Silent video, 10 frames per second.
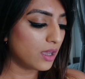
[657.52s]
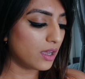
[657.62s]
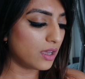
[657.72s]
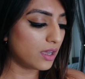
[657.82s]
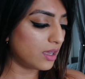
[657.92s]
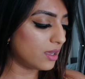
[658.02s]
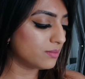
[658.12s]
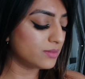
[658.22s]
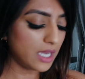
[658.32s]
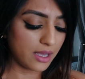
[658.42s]

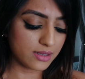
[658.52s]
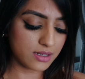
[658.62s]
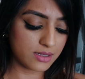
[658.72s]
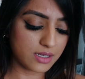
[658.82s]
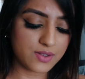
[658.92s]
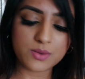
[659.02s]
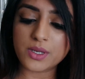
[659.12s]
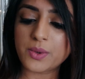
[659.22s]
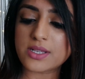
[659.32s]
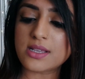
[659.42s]
Yeah, so let's give this
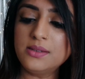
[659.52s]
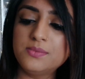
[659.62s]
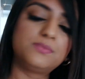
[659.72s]
one a quick scent.